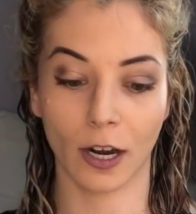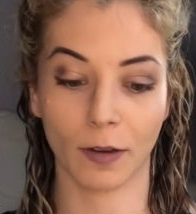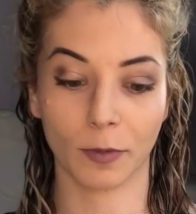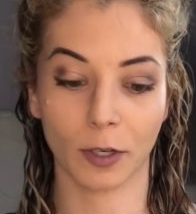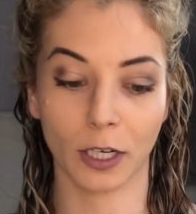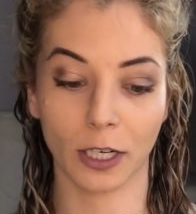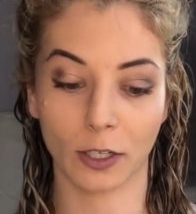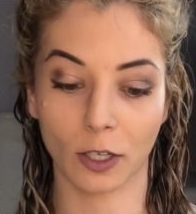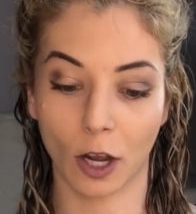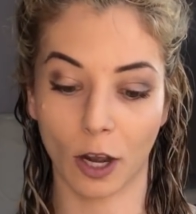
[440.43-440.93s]
I'm
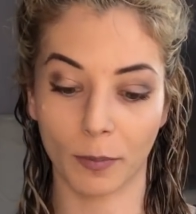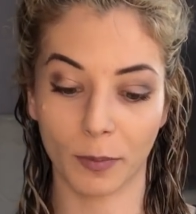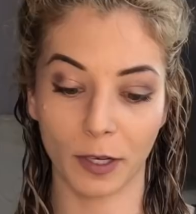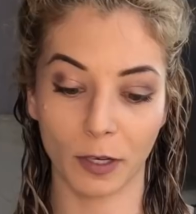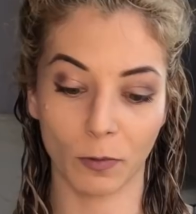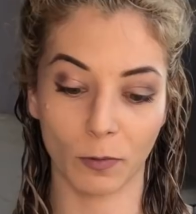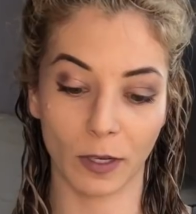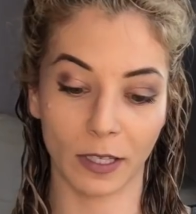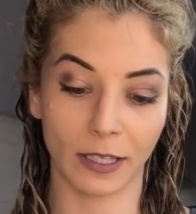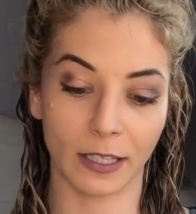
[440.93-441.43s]
gonna top
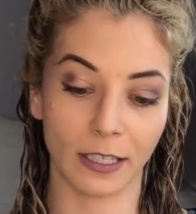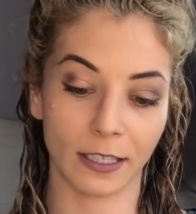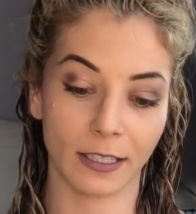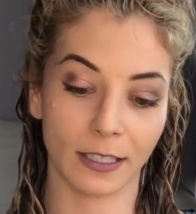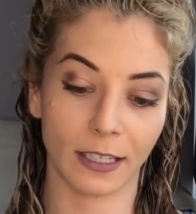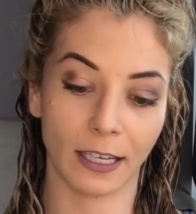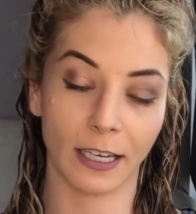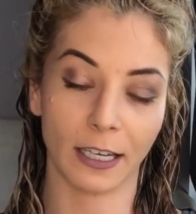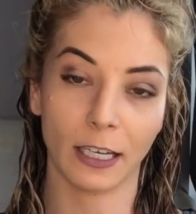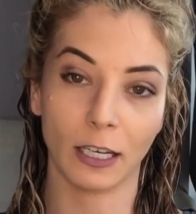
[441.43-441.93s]
it with
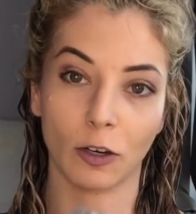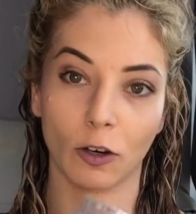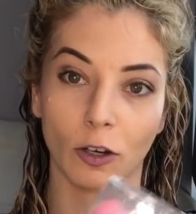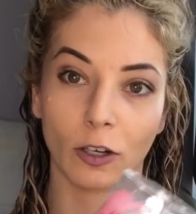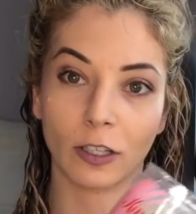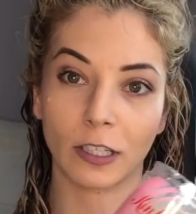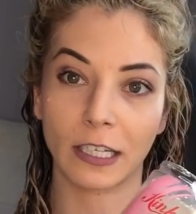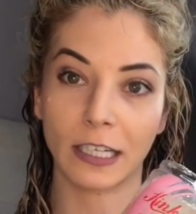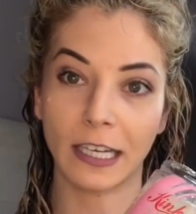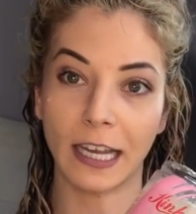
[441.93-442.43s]
this Kinky
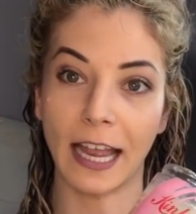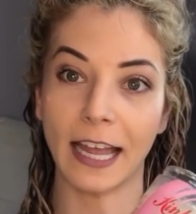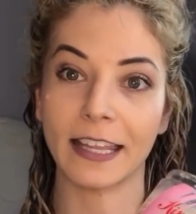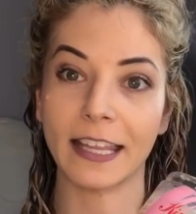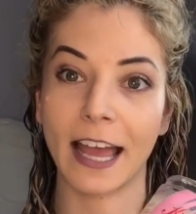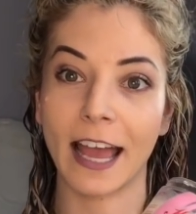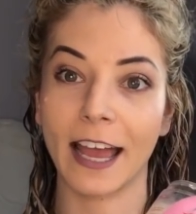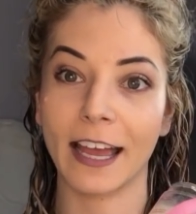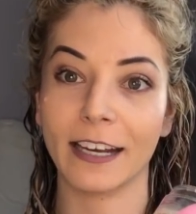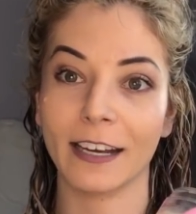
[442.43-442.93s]
Curly,
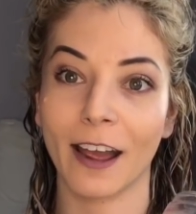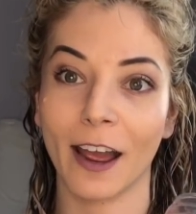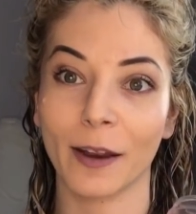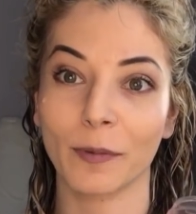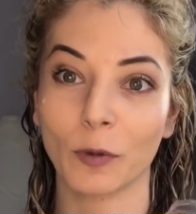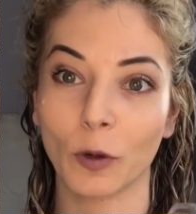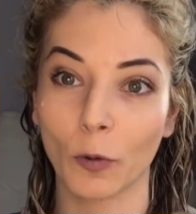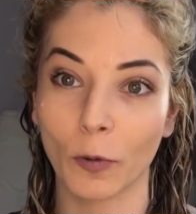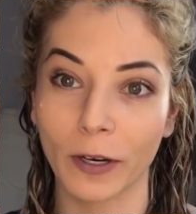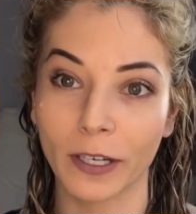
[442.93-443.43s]
and then
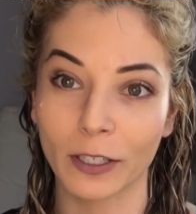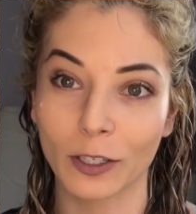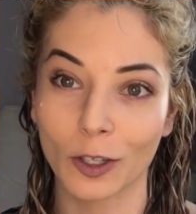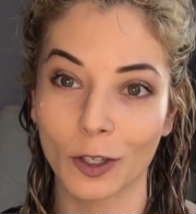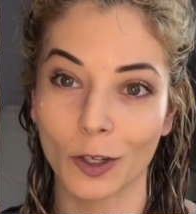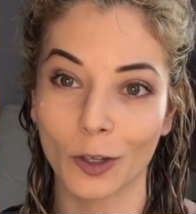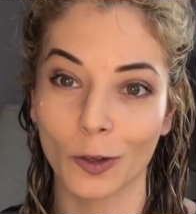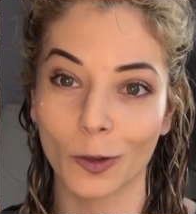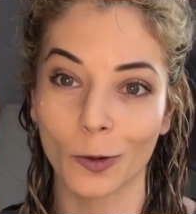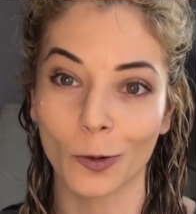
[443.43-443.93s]
I'm going
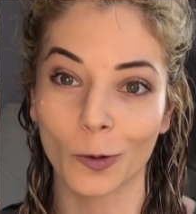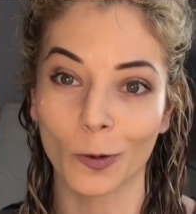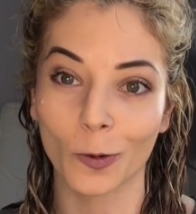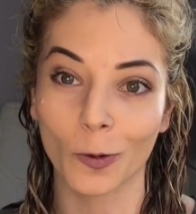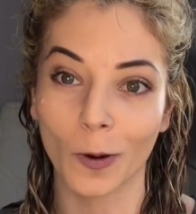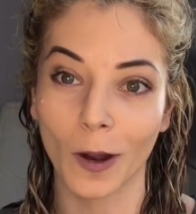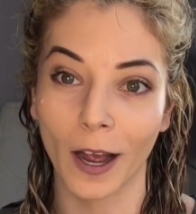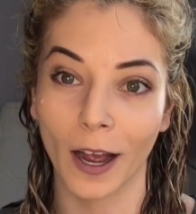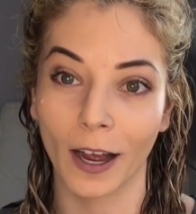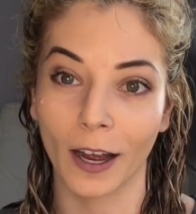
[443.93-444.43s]

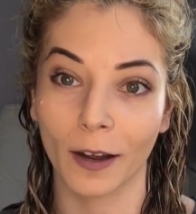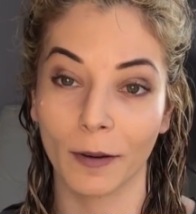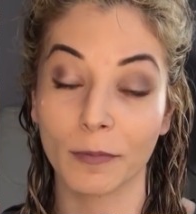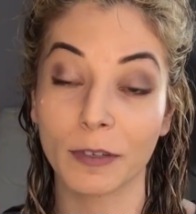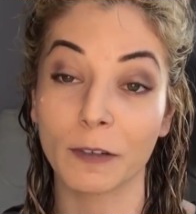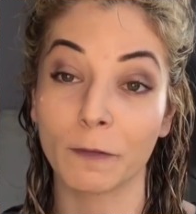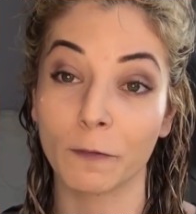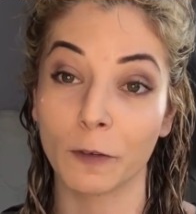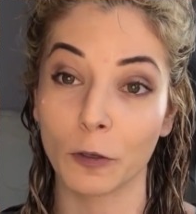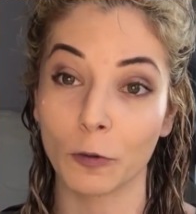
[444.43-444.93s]
to
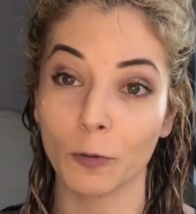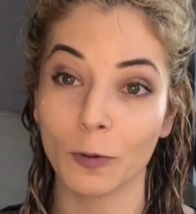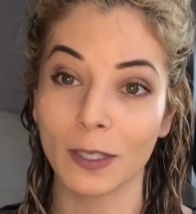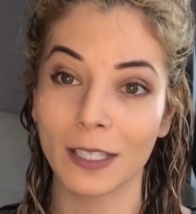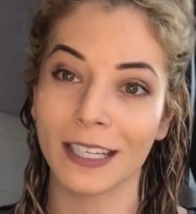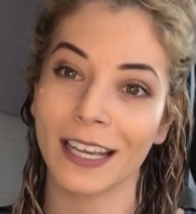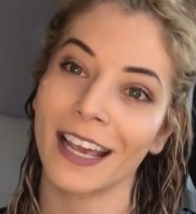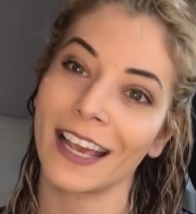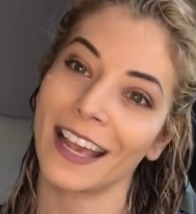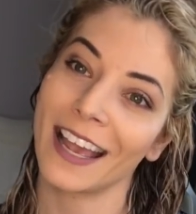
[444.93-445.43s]

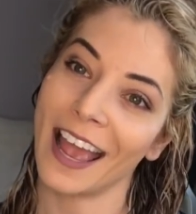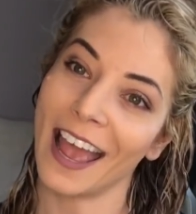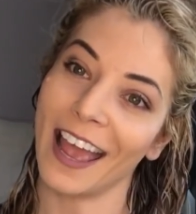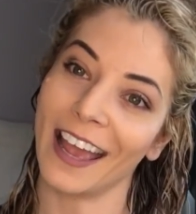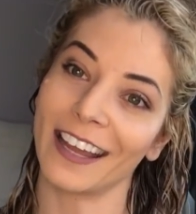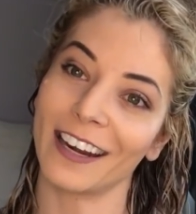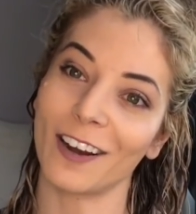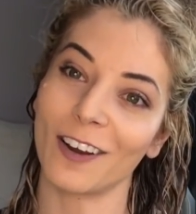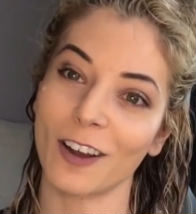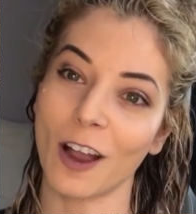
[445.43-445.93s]
diffuse,
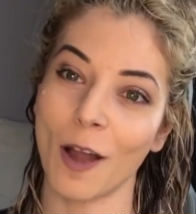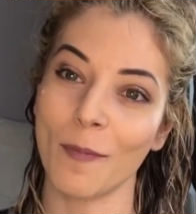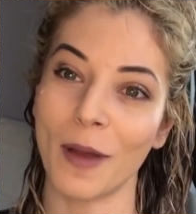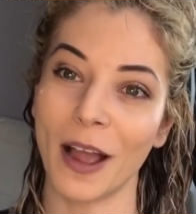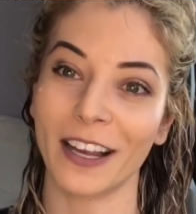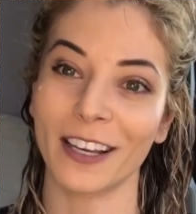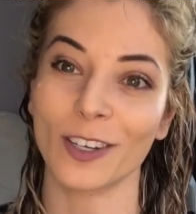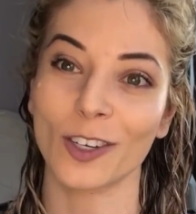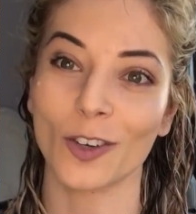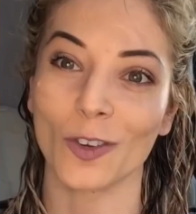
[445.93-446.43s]
and I'll come
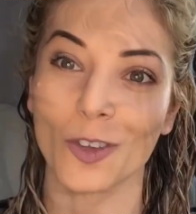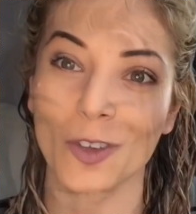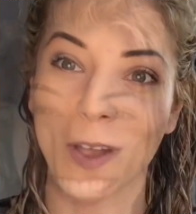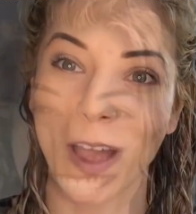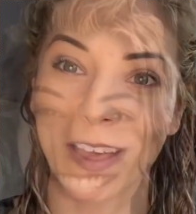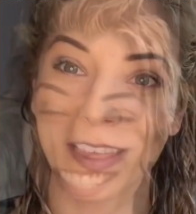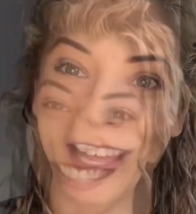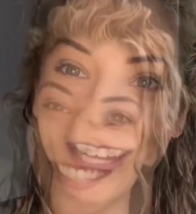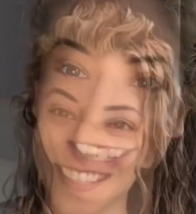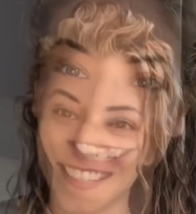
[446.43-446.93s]
back and show you
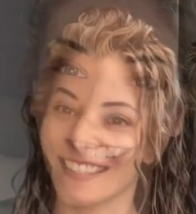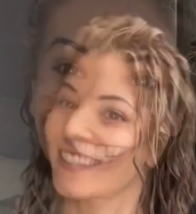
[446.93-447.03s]
how that